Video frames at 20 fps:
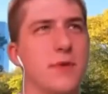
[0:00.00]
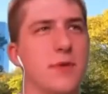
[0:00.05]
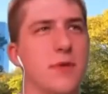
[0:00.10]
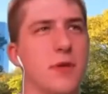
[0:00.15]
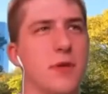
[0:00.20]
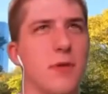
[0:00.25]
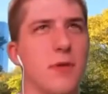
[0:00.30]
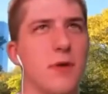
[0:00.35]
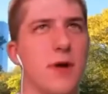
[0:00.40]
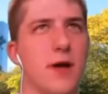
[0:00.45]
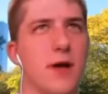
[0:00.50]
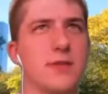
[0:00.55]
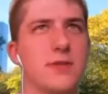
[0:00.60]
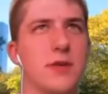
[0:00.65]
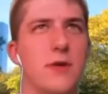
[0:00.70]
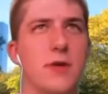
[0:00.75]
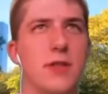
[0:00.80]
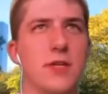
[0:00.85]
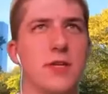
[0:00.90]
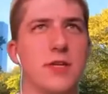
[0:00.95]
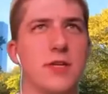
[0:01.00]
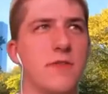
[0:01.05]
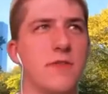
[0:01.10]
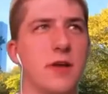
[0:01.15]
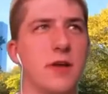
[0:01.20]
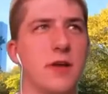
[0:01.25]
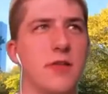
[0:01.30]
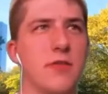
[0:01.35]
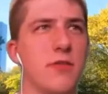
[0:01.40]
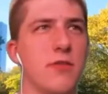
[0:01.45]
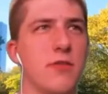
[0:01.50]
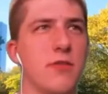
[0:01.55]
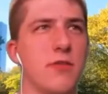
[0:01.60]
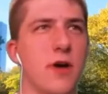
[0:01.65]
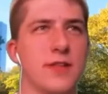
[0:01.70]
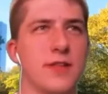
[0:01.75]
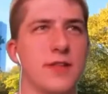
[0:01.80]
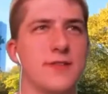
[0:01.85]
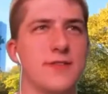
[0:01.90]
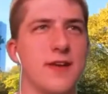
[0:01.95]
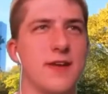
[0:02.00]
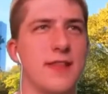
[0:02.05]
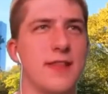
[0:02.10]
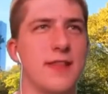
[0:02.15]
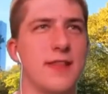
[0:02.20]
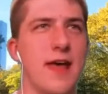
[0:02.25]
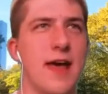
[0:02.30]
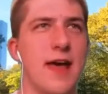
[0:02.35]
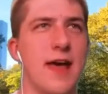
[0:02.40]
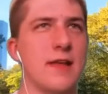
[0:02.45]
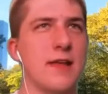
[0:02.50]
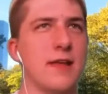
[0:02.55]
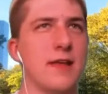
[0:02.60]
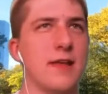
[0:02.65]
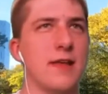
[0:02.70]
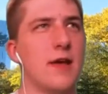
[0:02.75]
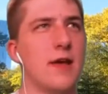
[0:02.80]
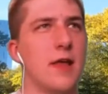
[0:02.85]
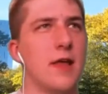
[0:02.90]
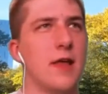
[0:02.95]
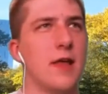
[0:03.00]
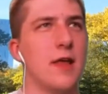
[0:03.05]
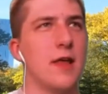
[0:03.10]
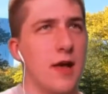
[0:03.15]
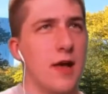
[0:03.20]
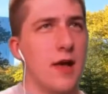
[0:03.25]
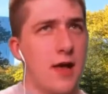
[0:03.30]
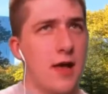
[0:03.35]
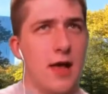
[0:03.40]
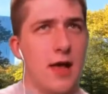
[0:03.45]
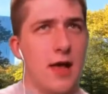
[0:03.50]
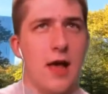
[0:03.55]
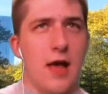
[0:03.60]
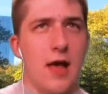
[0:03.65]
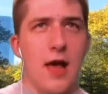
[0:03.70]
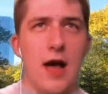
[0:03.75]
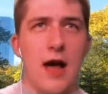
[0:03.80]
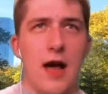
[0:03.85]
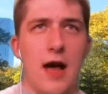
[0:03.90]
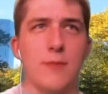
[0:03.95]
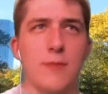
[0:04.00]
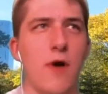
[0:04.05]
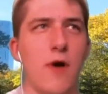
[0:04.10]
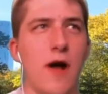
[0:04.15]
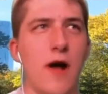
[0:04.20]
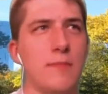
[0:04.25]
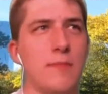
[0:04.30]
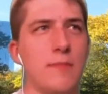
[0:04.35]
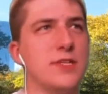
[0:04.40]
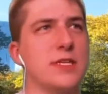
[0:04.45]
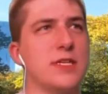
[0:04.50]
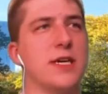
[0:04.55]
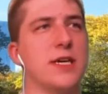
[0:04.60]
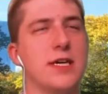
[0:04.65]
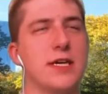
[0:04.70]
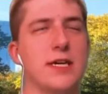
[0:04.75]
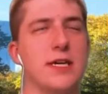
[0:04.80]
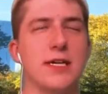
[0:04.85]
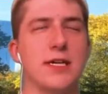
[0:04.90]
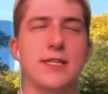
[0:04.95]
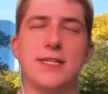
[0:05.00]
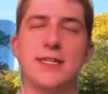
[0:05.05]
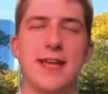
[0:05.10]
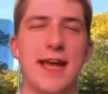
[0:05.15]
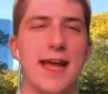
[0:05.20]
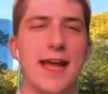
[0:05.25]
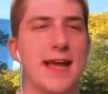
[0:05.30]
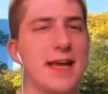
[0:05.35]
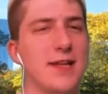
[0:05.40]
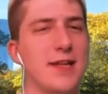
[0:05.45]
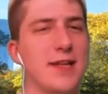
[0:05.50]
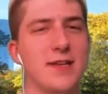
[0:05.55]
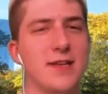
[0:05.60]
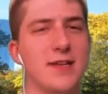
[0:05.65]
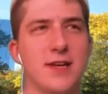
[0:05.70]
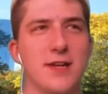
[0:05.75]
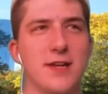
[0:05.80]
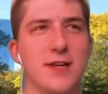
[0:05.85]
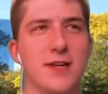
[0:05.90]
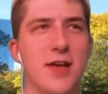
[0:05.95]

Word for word: So unless we have any other thoughts on that, I promised Dan another NSA